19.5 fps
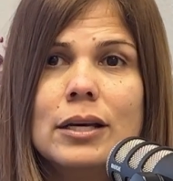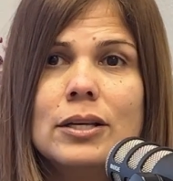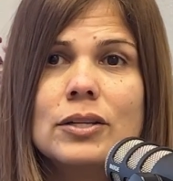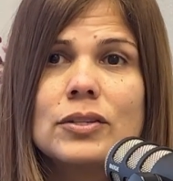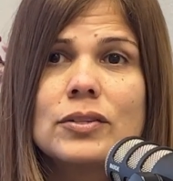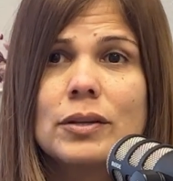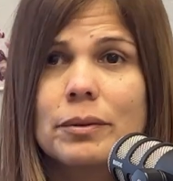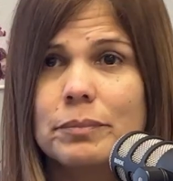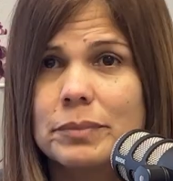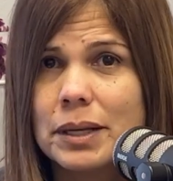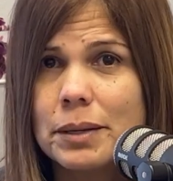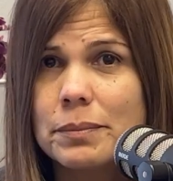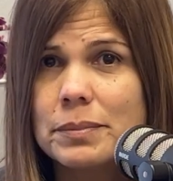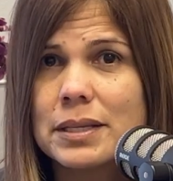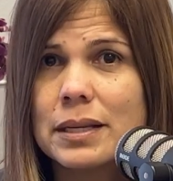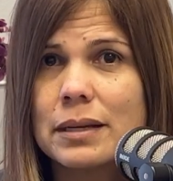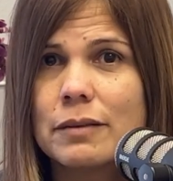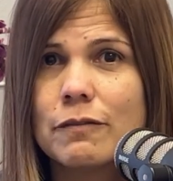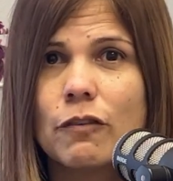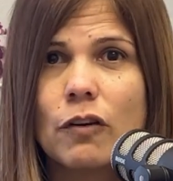Sometimes
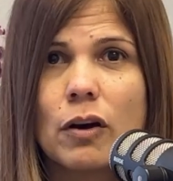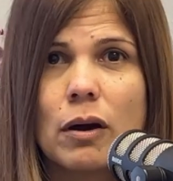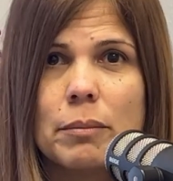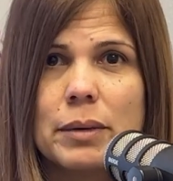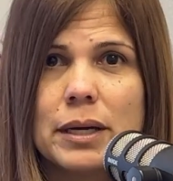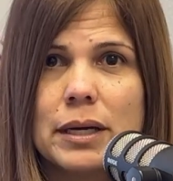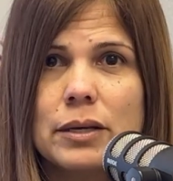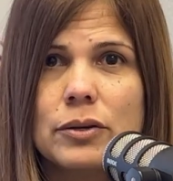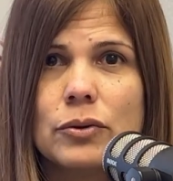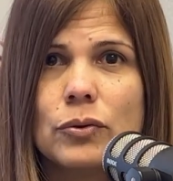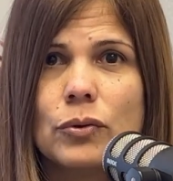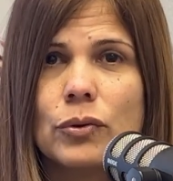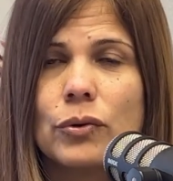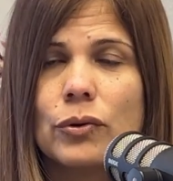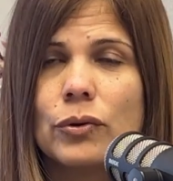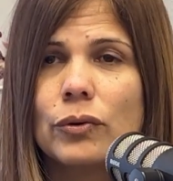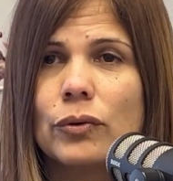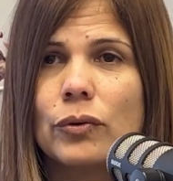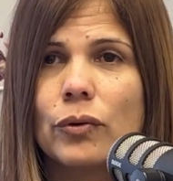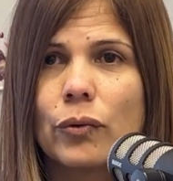they vomit
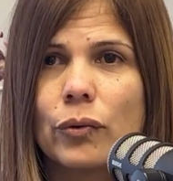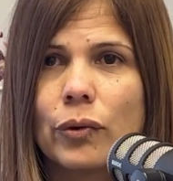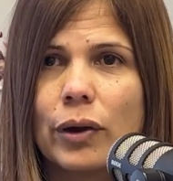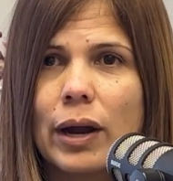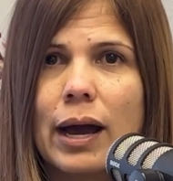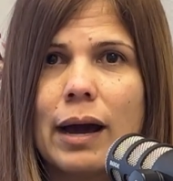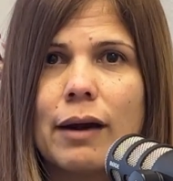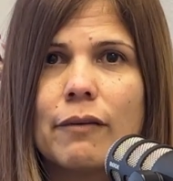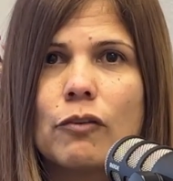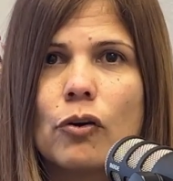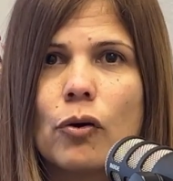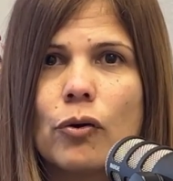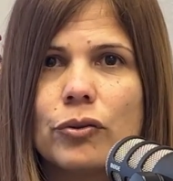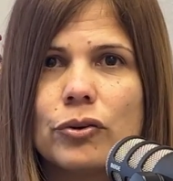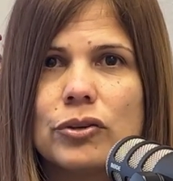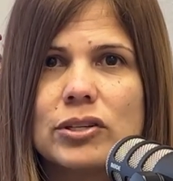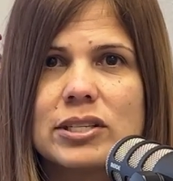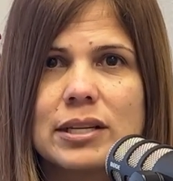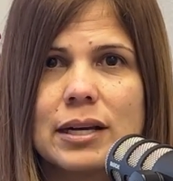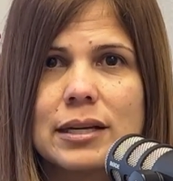or have
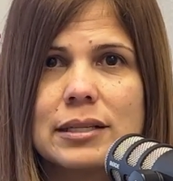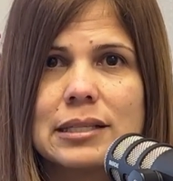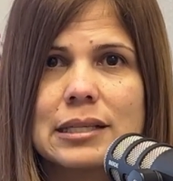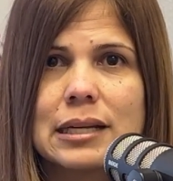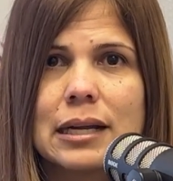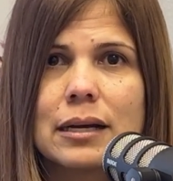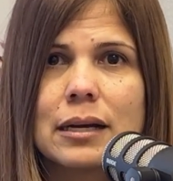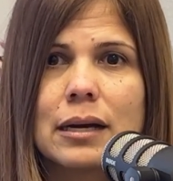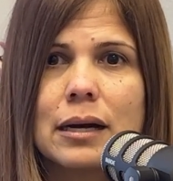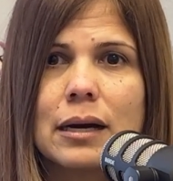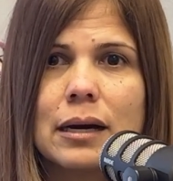other signs like